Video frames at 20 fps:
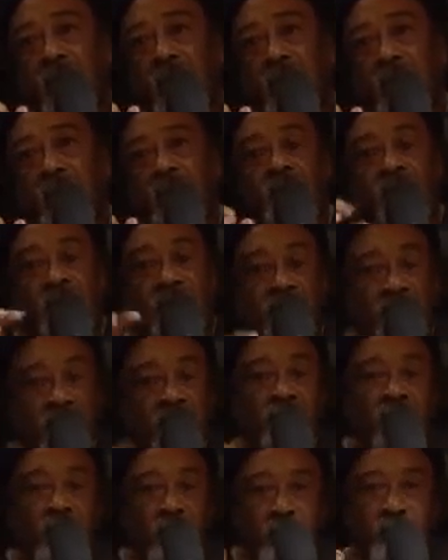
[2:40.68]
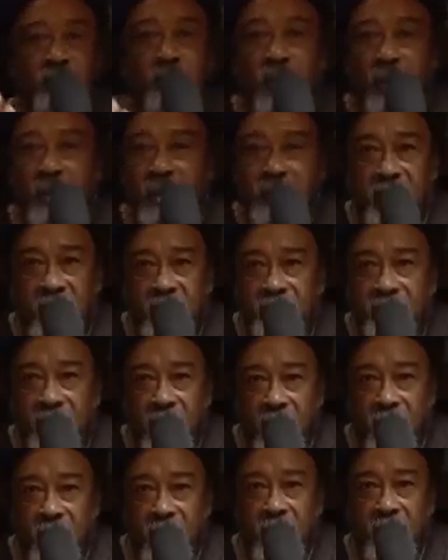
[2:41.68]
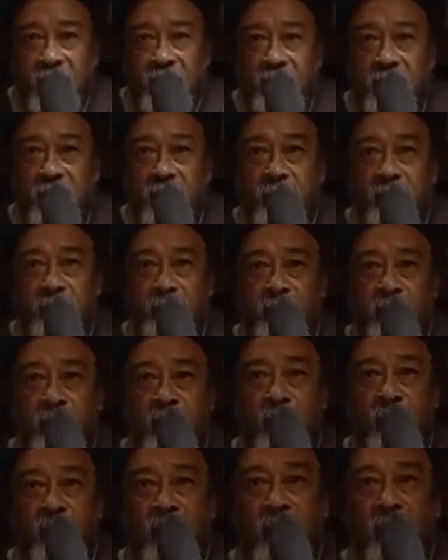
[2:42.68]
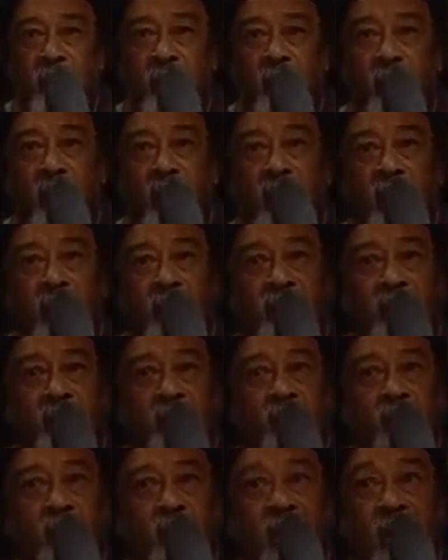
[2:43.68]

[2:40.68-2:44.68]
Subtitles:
which means, of course, you're identified with it, or even to